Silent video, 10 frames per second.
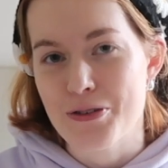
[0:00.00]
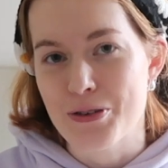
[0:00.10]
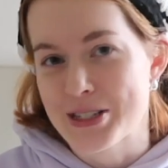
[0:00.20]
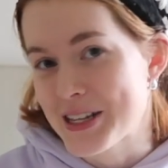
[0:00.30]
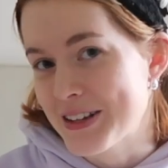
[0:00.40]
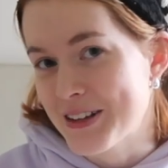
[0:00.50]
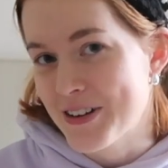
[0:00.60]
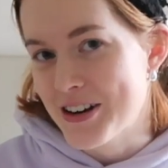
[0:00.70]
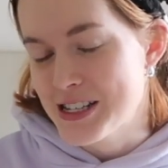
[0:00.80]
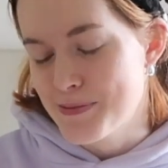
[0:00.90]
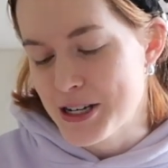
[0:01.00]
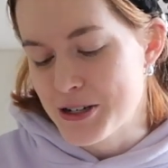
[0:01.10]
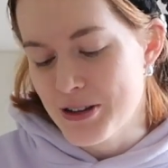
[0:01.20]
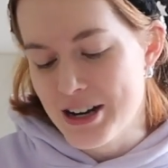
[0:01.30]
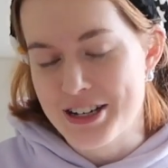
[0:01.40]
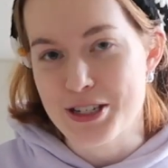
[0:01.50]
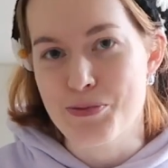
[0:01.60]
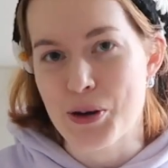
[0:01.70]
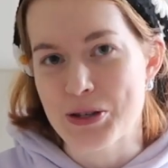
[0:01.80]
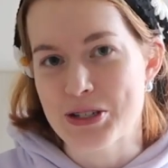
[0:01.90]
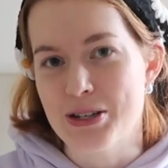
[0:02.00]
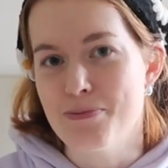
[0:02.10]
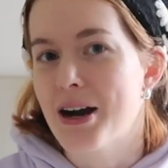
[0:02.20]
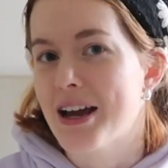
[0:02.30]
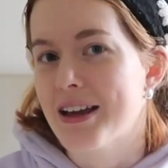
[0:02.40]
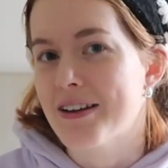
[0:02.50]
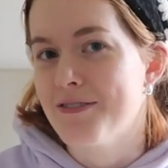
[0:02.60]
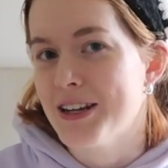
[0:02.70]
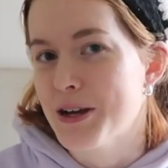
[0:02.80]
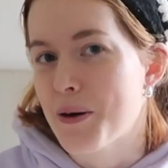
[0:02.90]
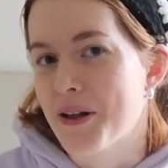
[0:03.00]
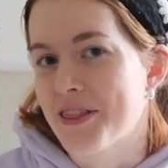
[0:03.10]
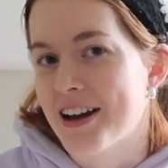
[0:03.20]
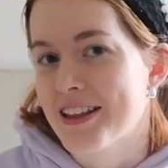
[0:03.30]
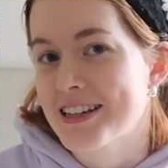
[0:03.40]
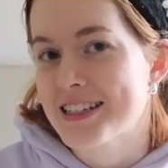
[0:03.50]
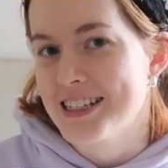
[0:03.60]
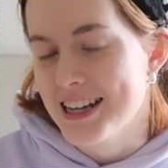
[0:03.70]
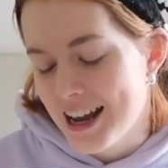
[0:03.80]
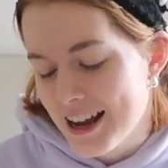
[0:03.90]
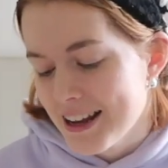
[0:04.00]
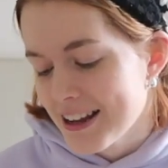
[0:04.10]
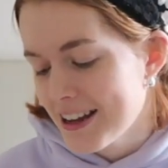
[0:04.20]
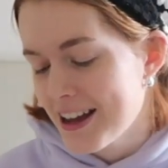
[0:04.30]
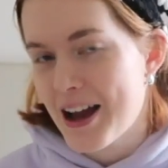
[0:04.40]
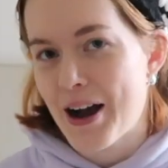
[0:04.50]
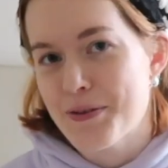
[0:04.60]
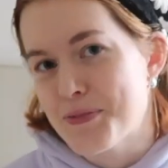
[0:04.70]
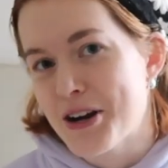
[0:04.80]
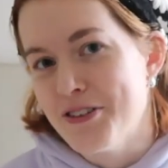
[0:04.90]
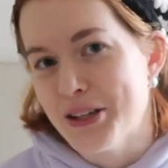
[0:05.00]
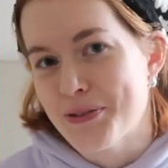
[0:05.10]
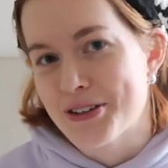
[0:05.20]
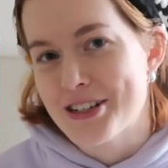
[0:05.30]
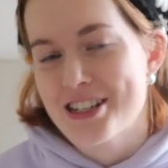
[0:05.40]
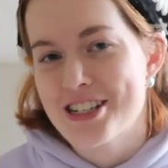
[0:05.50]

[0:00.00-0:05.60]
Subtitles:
for something very special, and I just posted my video on that today, but I really wanted to